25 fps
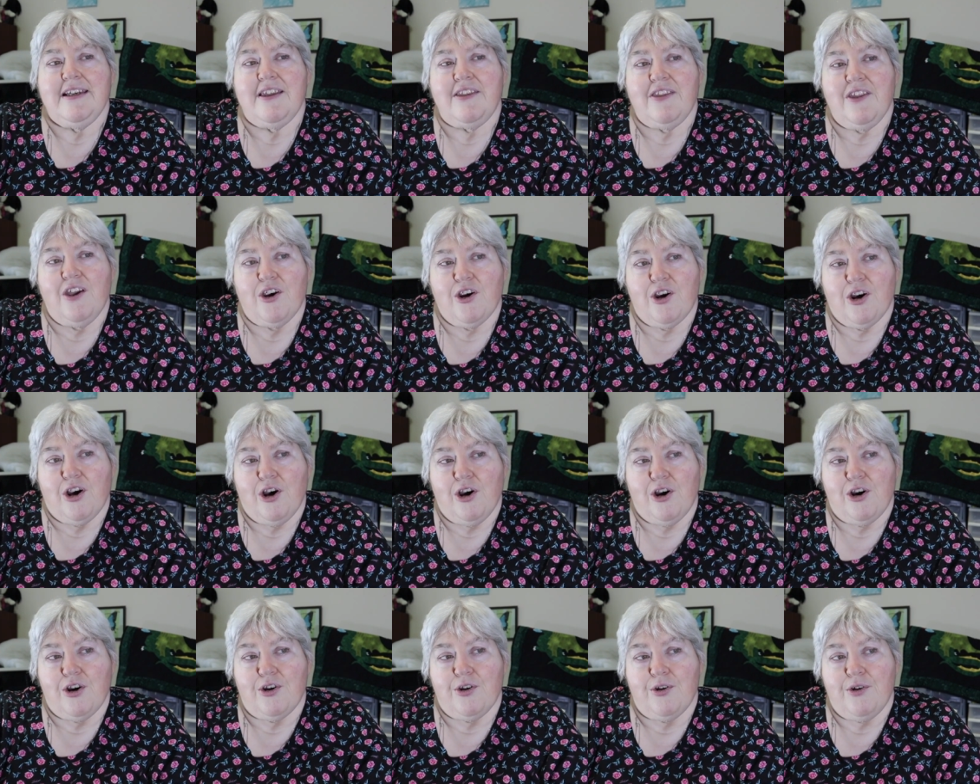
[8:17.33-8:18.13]
There
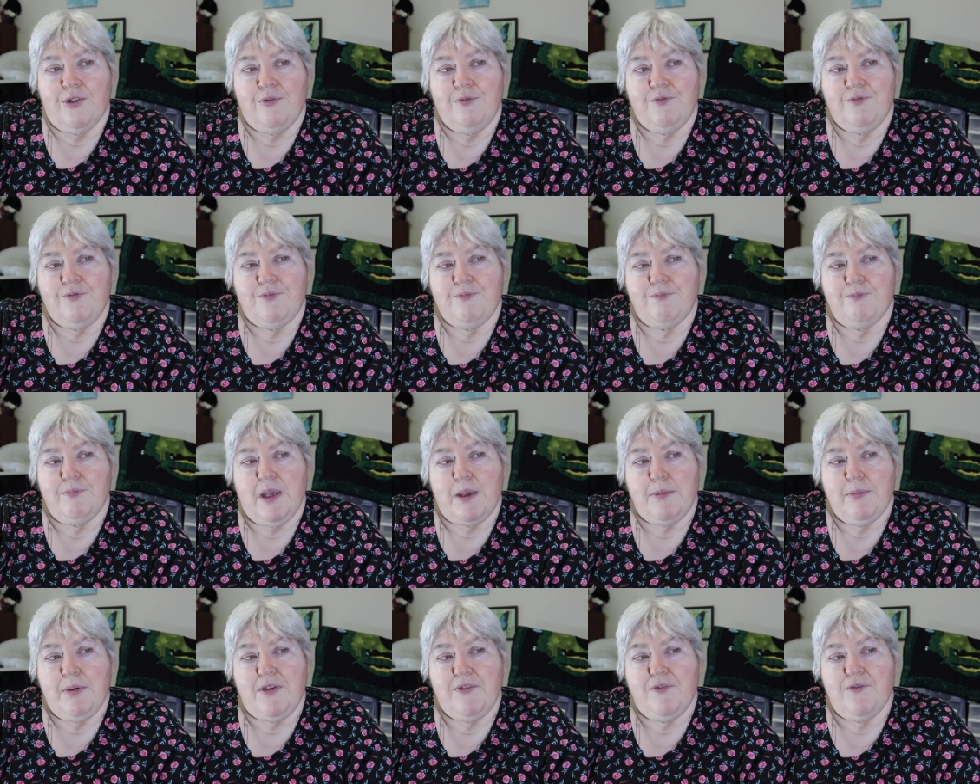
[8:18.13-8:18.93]
are
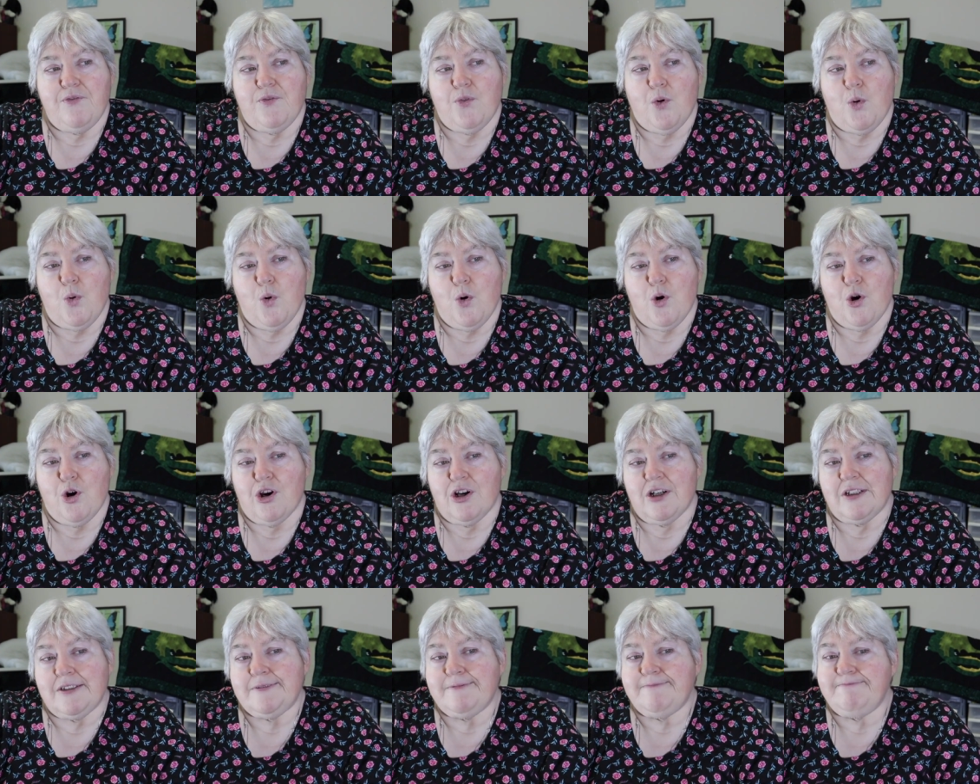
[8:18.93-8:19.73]
maybe
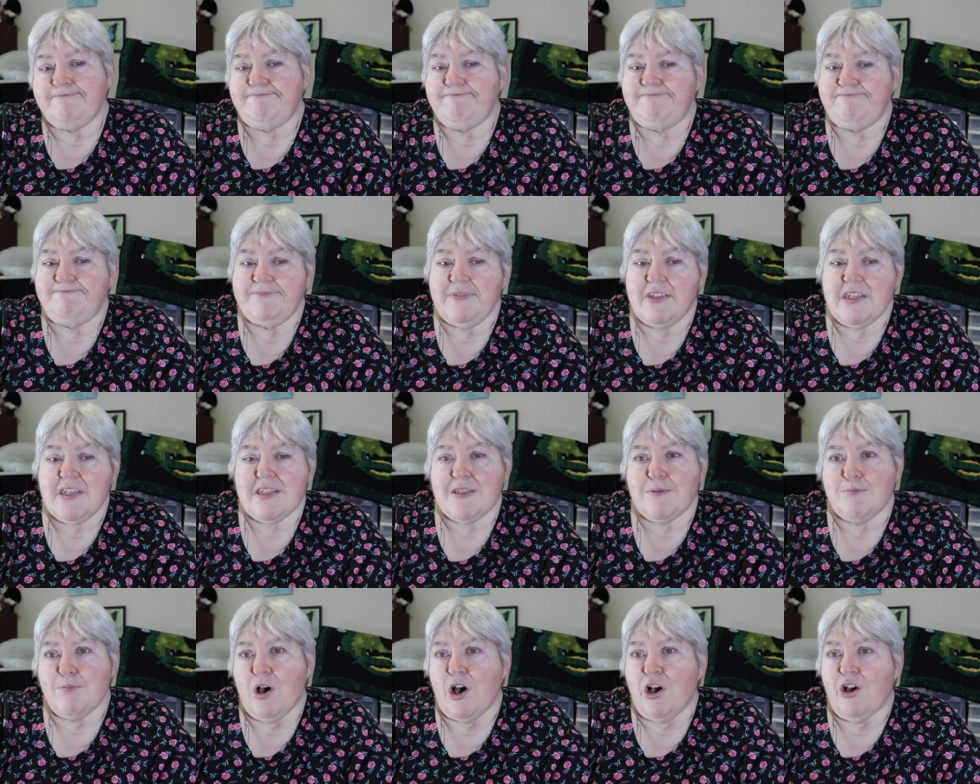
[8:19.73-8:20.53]
4
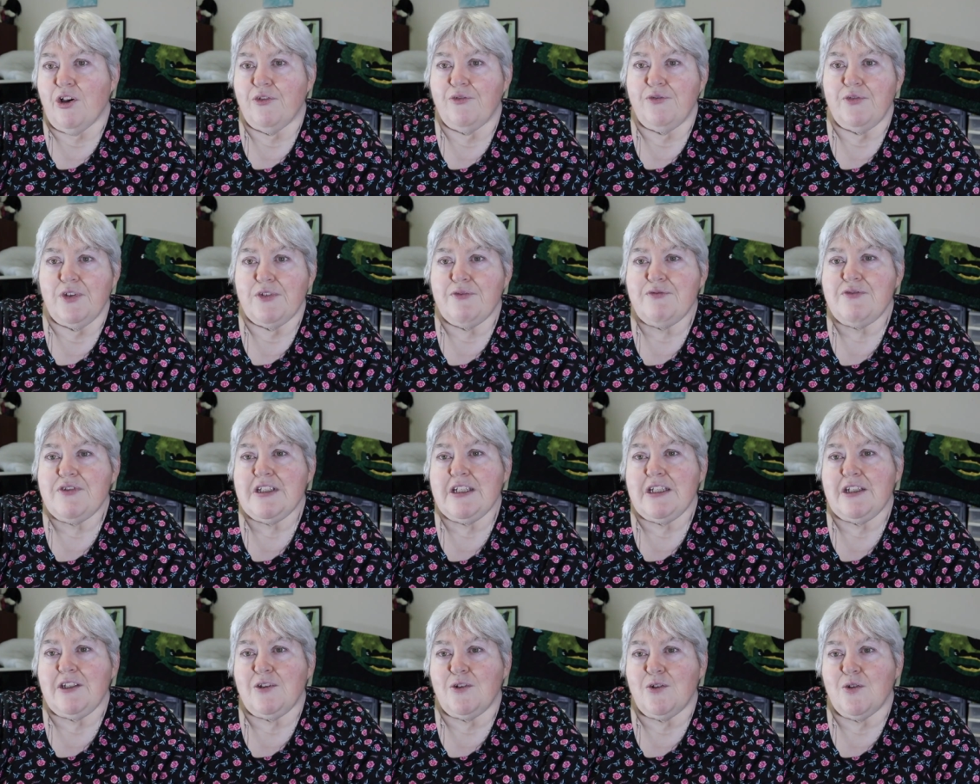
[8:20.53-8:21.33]
small
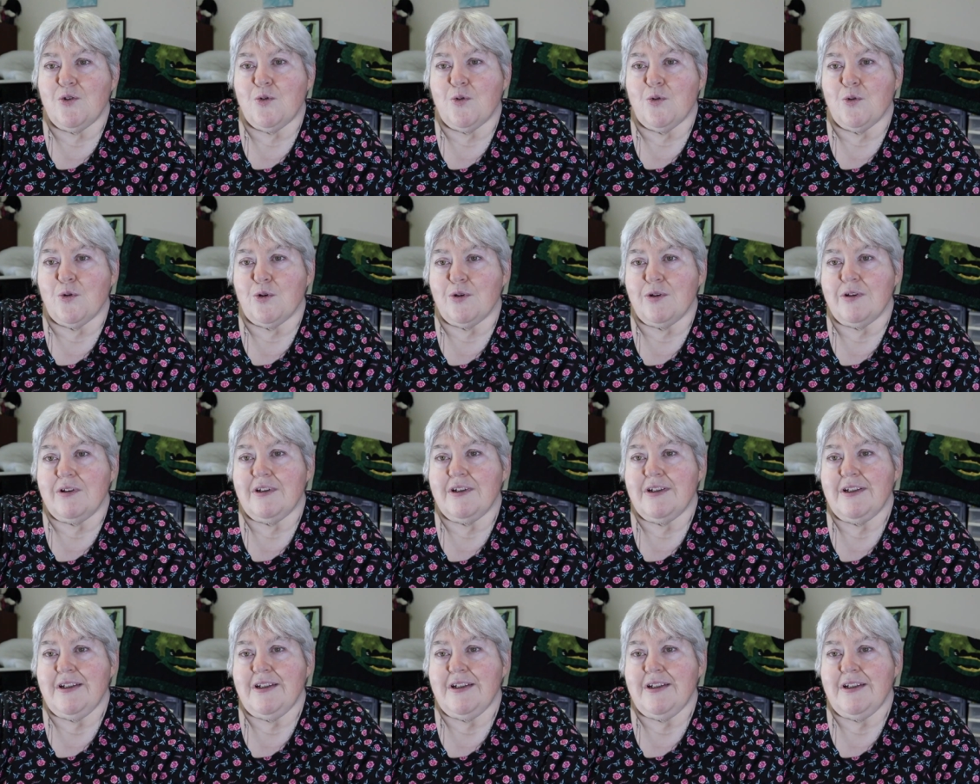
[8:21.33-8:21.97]
15-quart